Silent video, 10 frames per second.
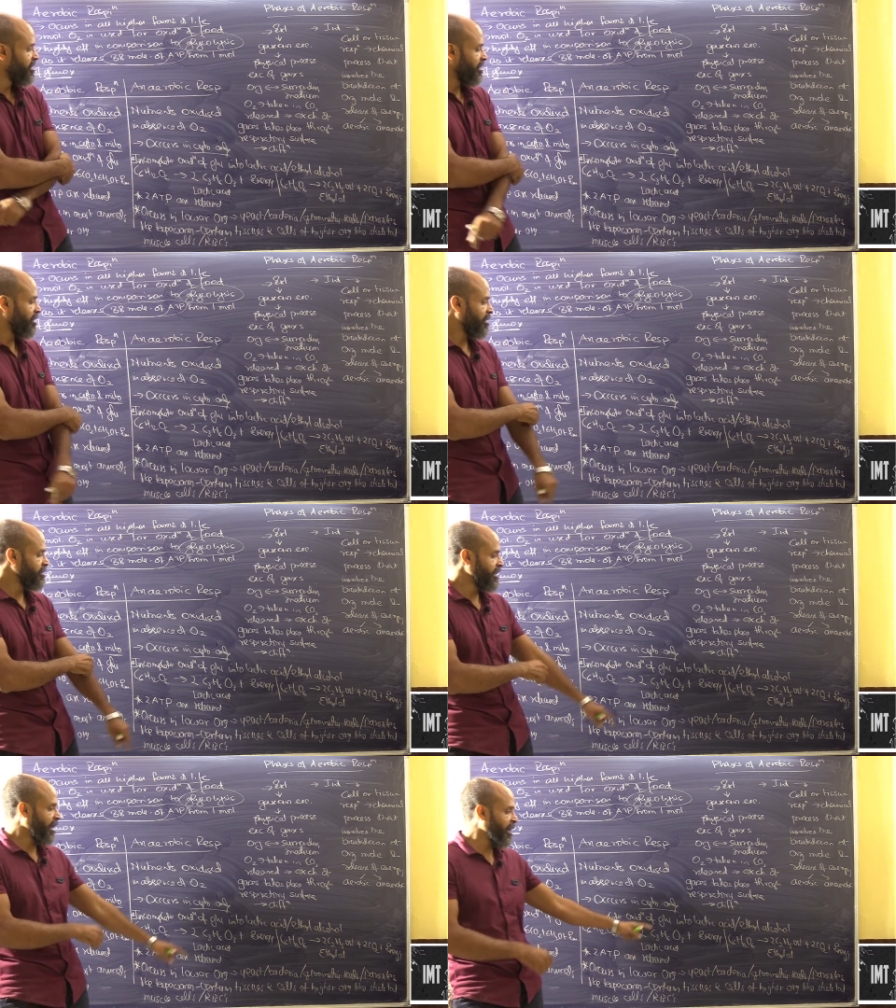
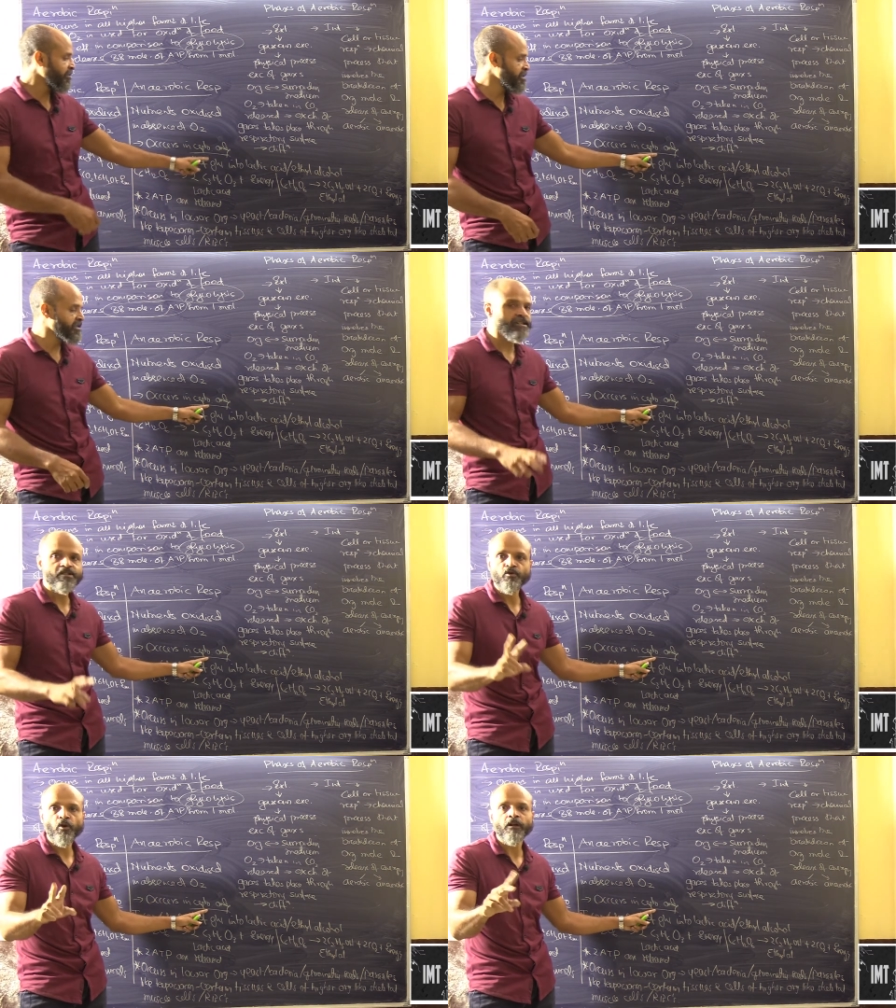the RBCs
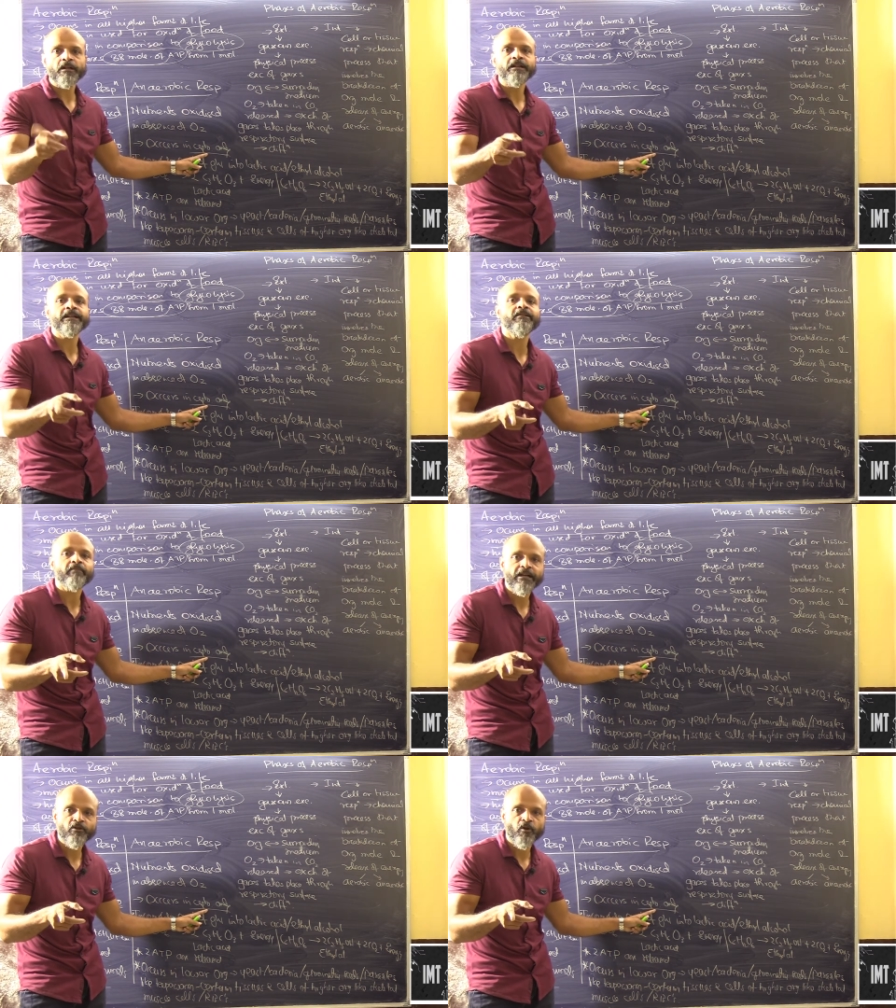do not contain
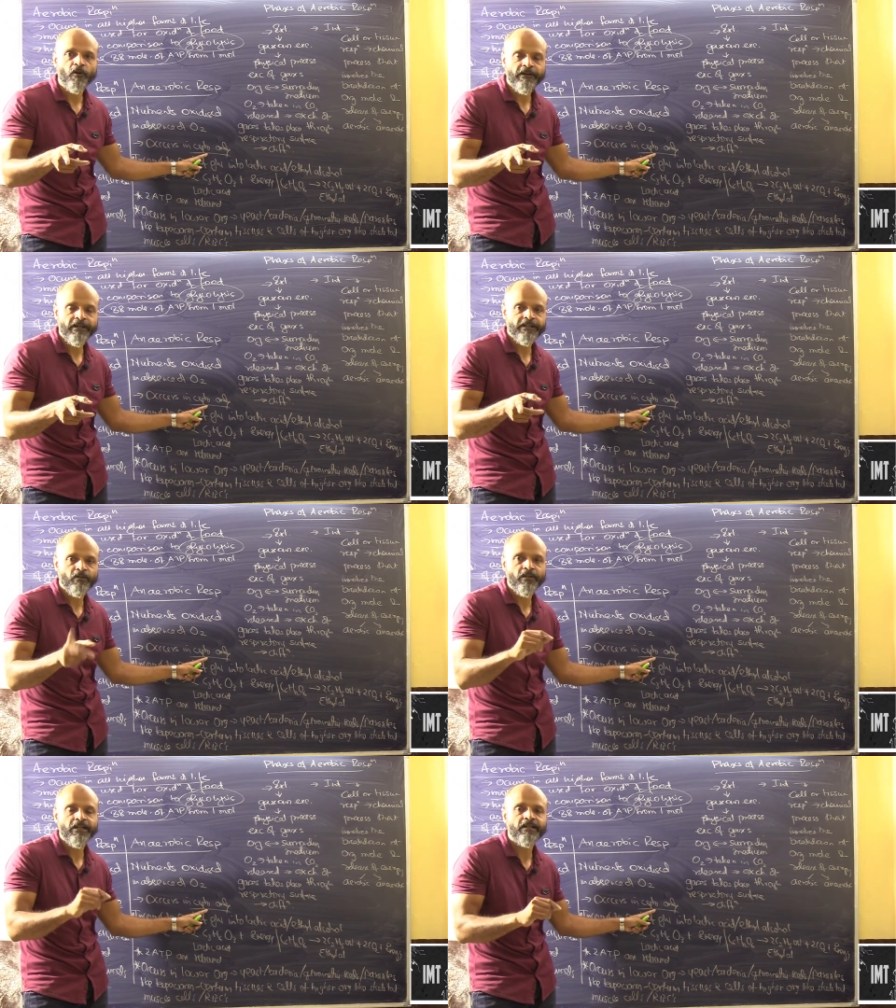mitochondria. They
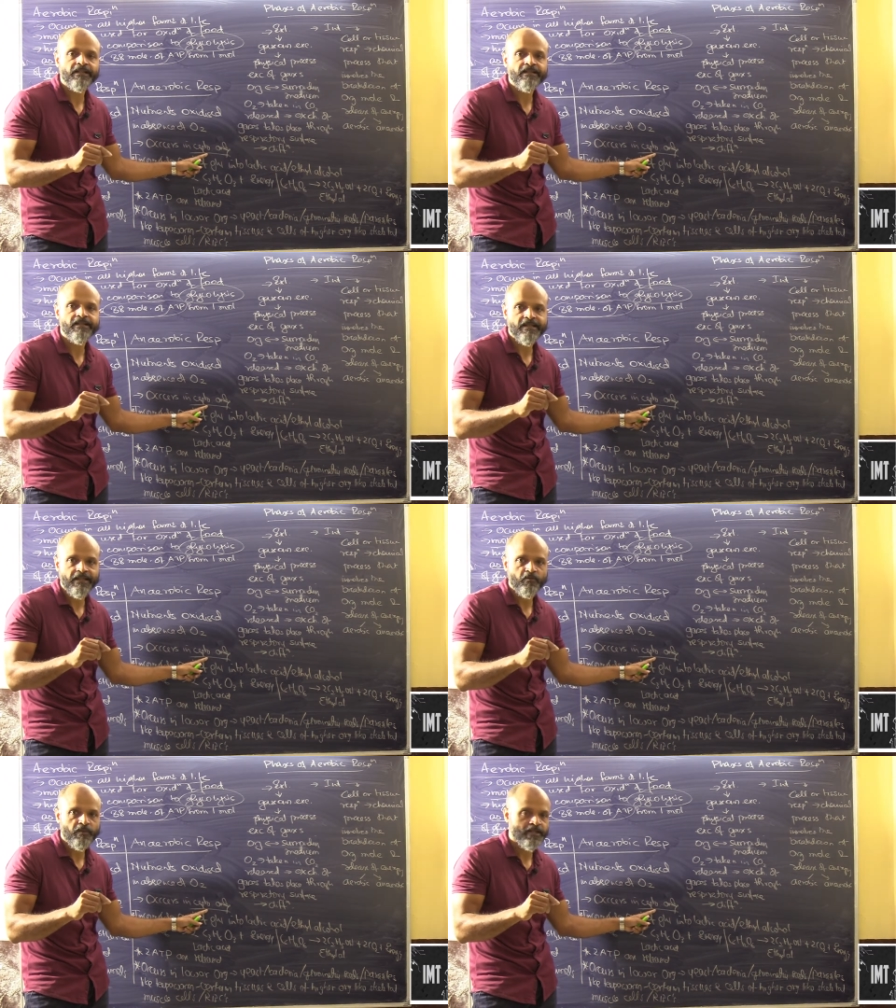only contain the
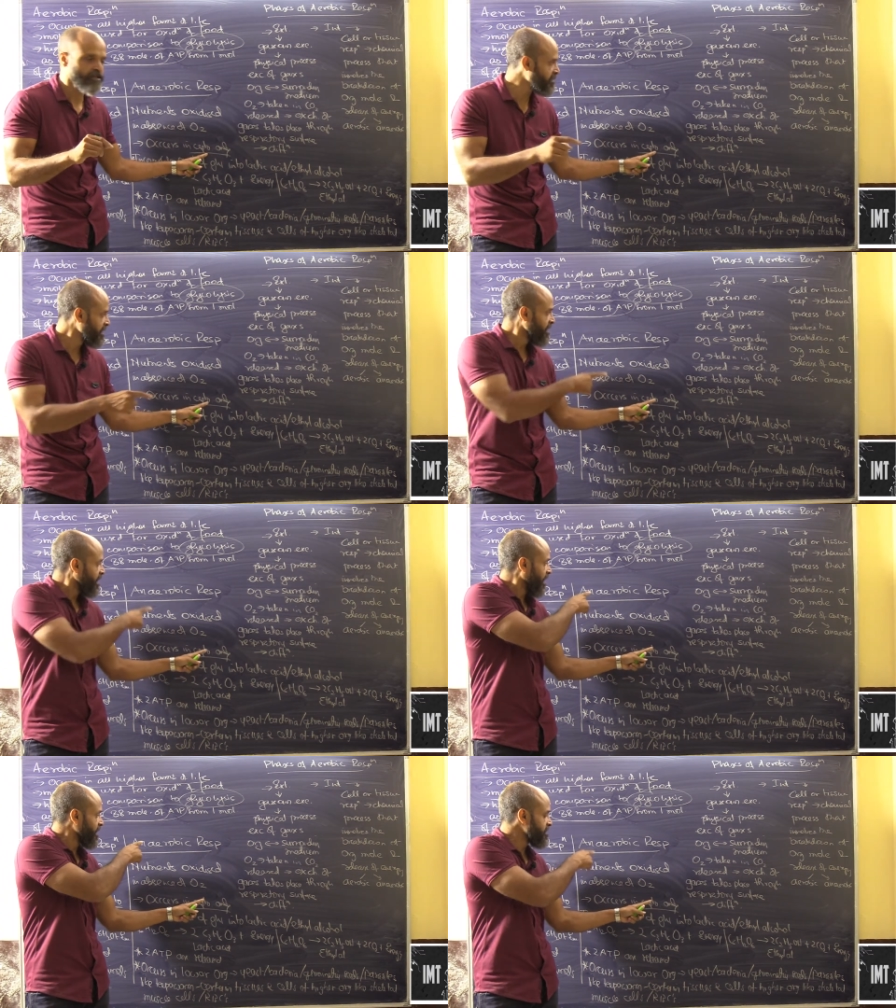cytoplasm.
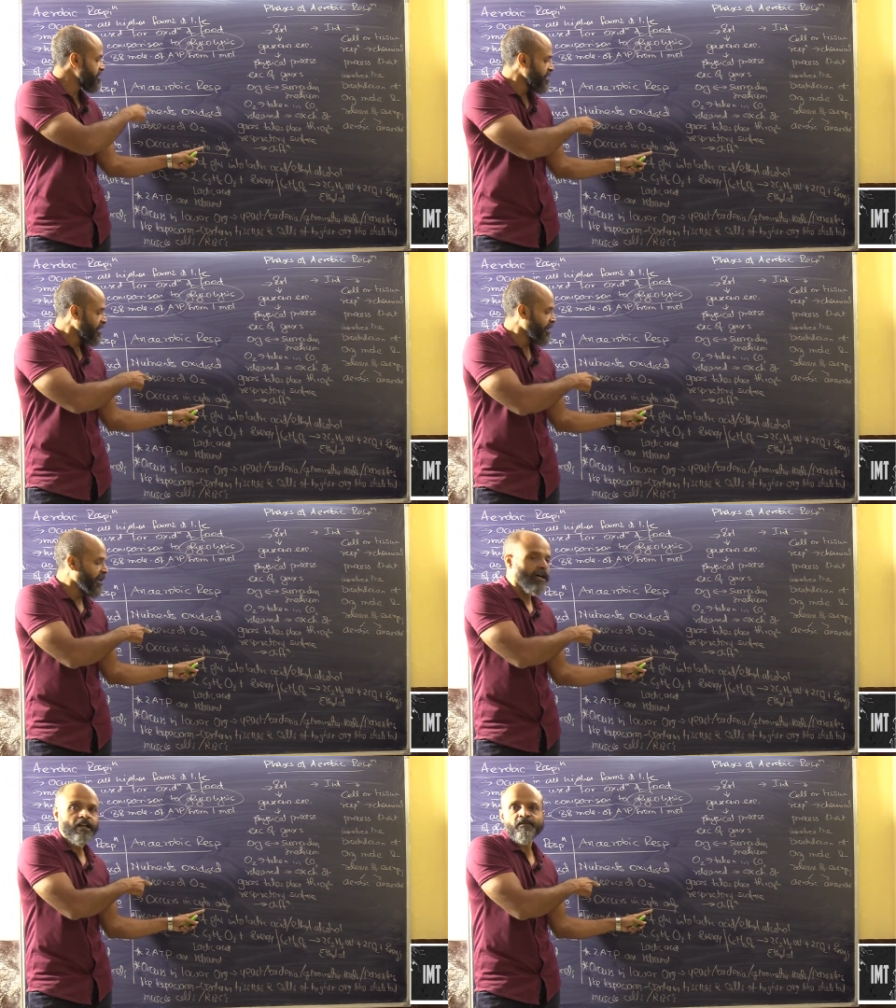Hence, in
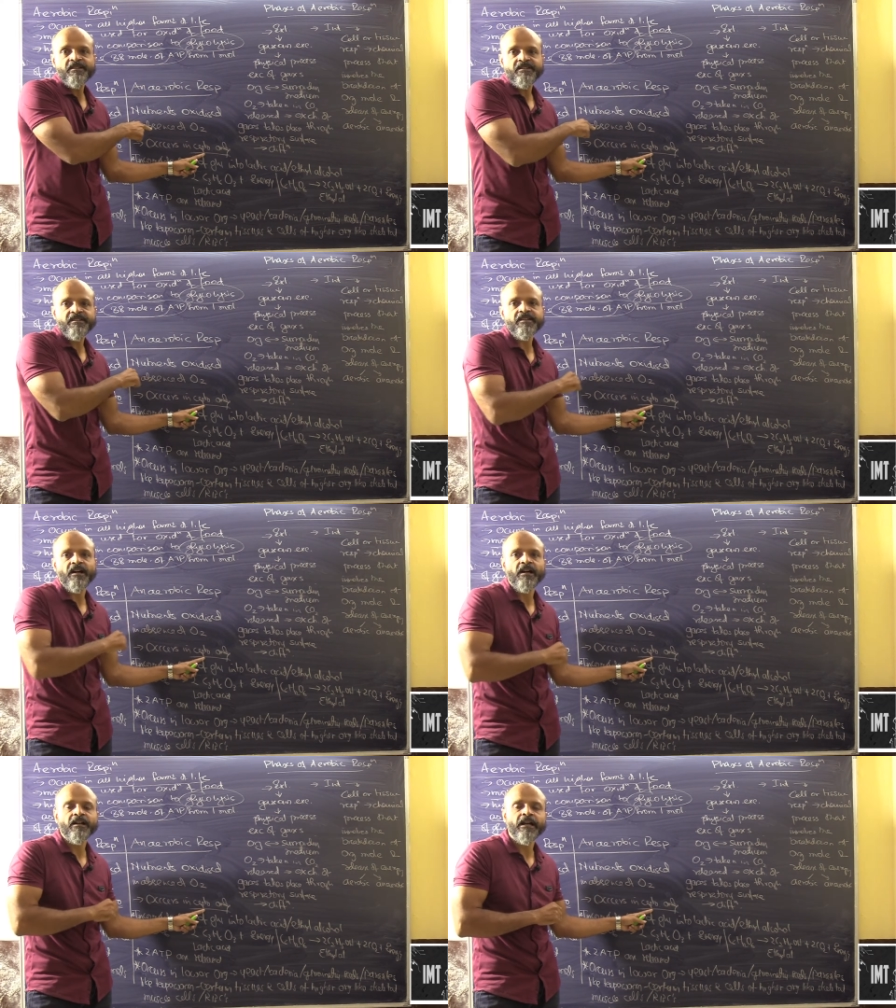RBCs,
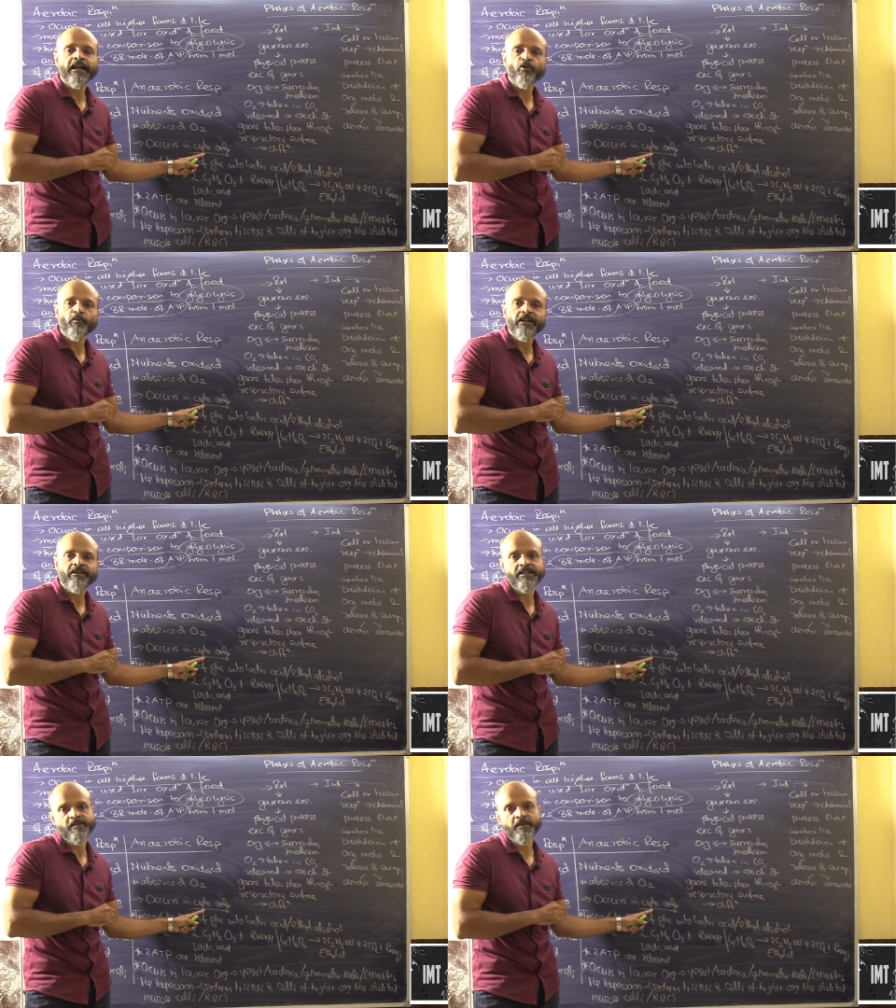anaerobic
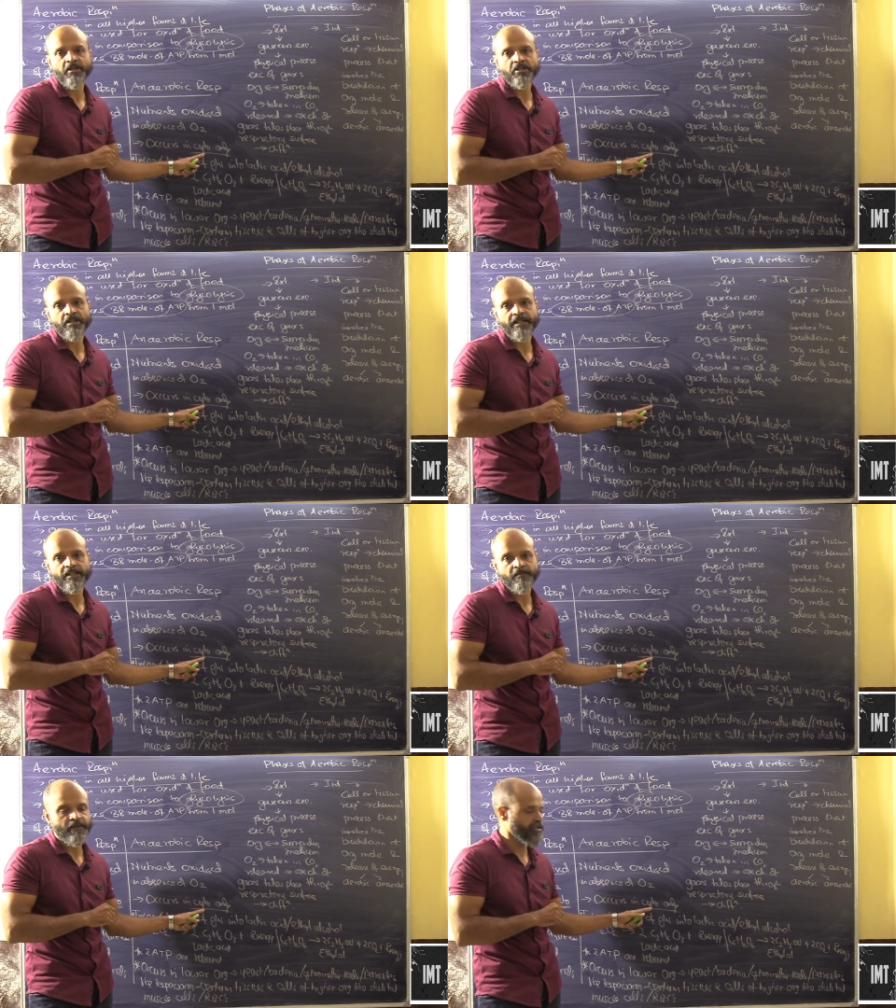respiration
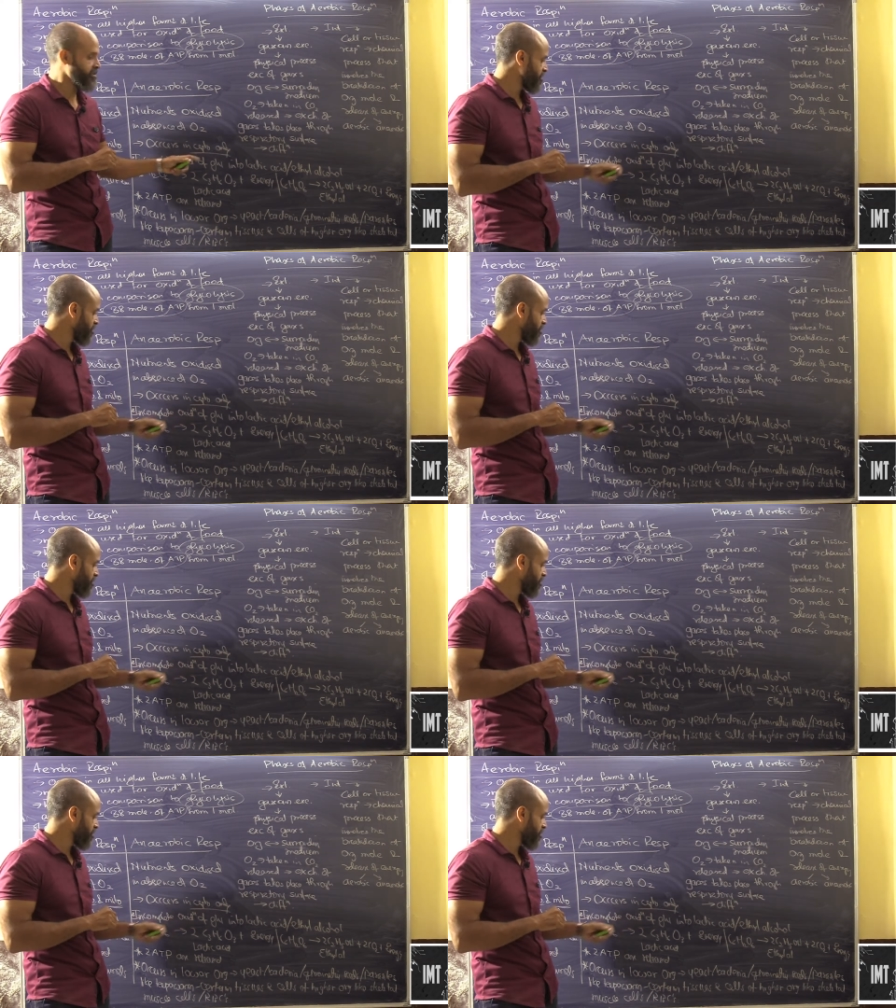takes place.